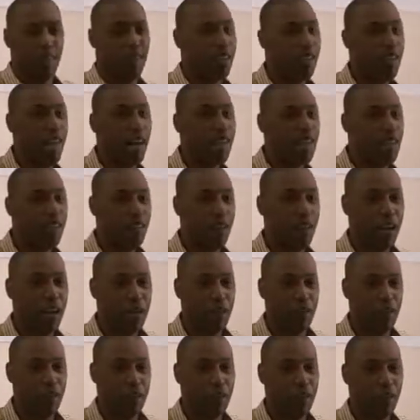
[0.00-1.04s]
not
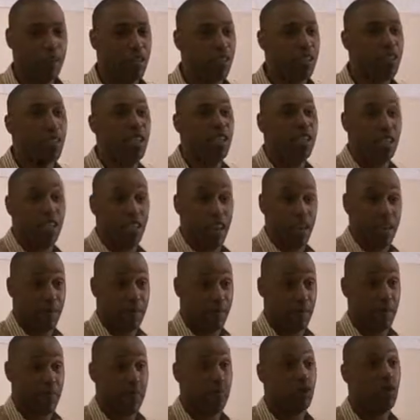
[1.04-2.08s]
innovative enough to touch a lot of
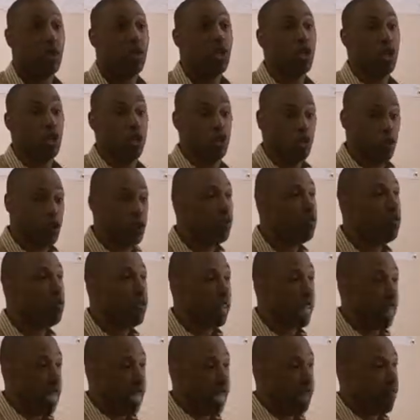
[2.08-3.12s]
people. You
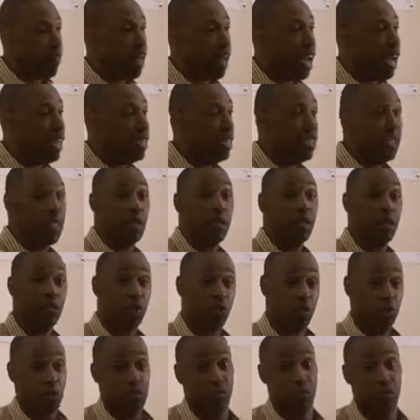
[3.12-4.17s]
can have an idea, and I'm
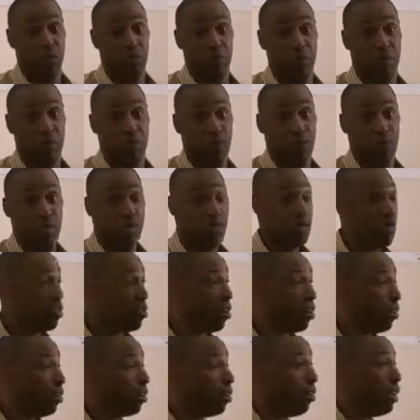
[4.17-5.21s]
sure you do.
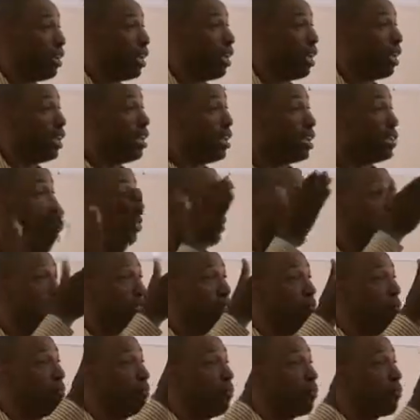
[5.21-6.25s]
So unless,
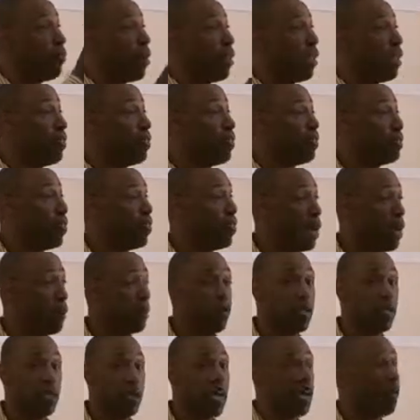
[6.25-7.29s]
Frank, you got
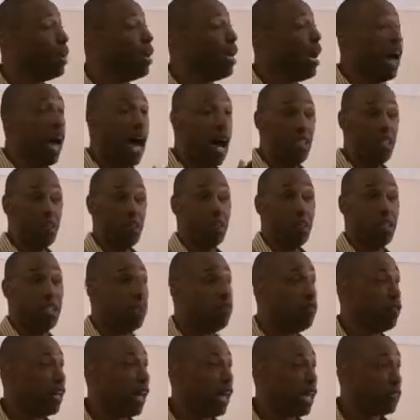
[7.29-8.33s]
more time, I just want to
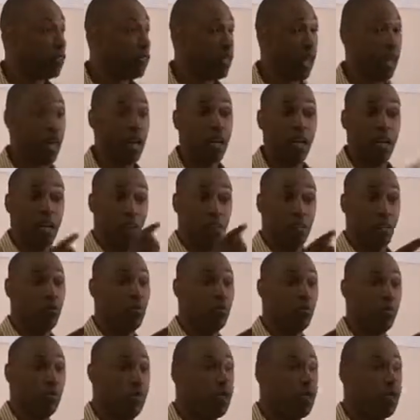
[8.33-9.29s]
leave you guys with that. Do your